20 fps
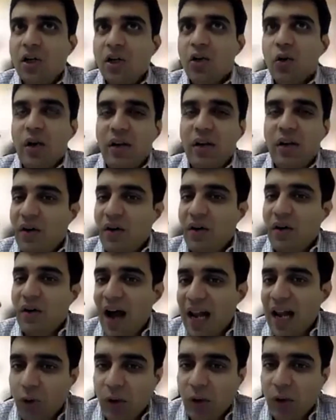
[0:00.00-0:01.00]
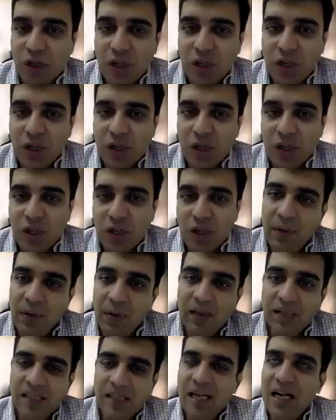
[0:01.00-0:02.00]
So if the valuation cap
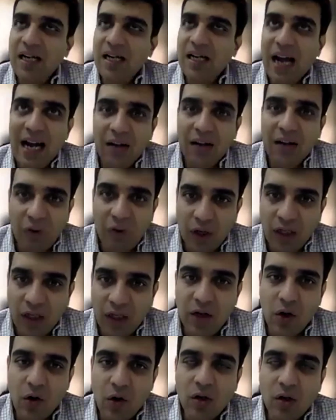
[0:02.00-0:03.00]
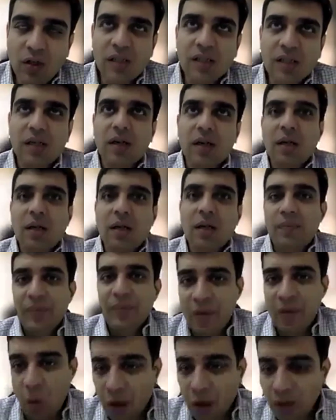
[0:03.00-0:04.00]
is set at 40 crores,
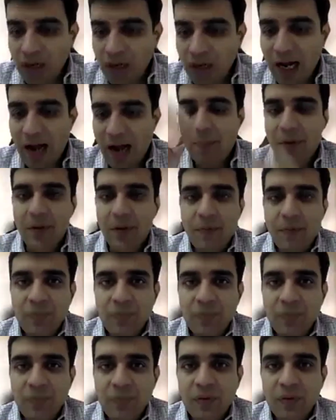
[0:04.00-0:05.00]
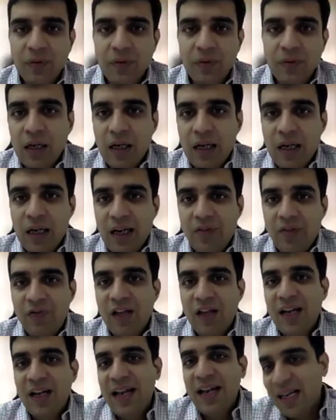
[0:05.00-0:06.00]
then what will happen? If
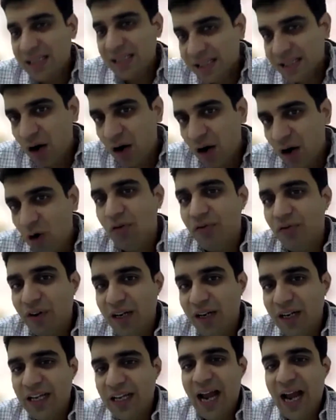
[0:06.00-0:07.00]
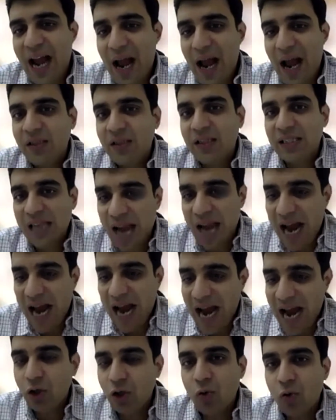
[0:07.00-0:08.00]
the next round of funding happens
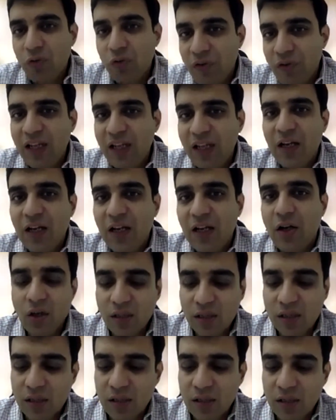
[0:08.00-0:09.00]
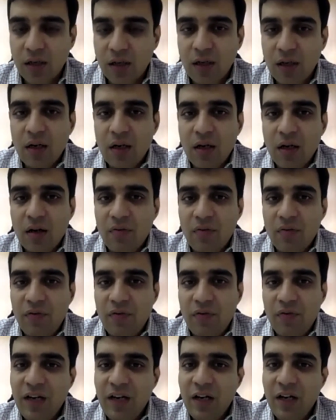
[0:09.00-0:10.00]
at 250 crores,
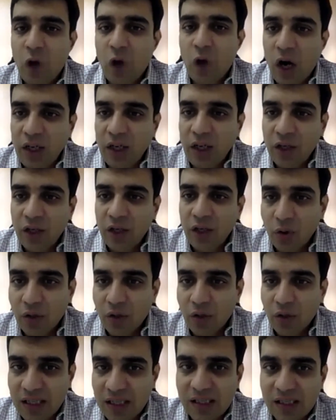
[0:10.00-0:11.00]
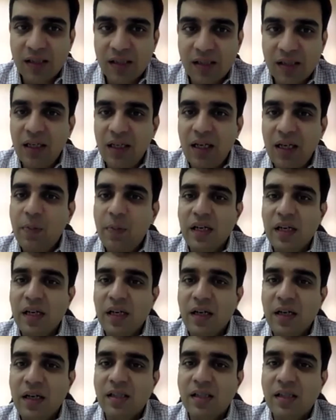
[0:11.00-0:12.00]
we will not use this
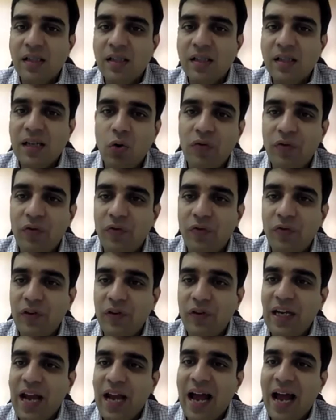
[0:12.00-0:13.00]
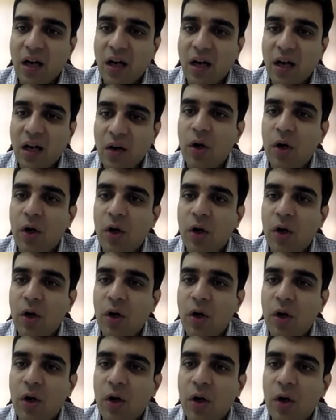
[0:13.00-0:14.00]
30% discount to 250 and convert
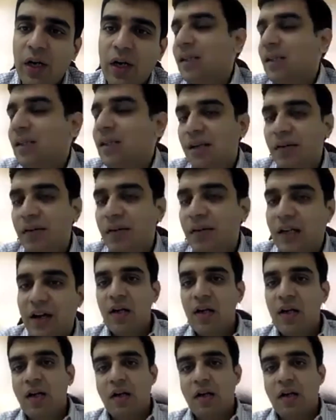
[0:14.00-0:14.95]
at 175.